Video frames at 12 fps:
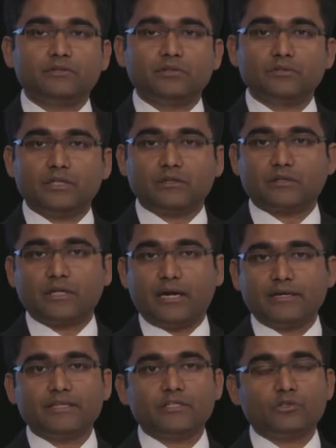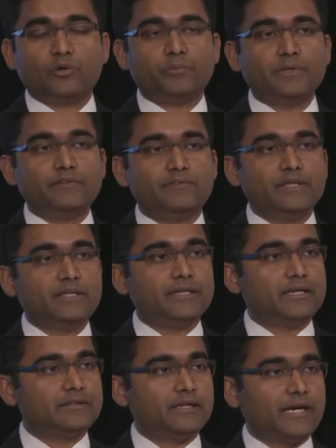the current OPV
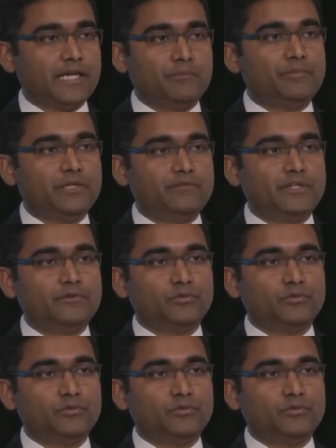and the IPV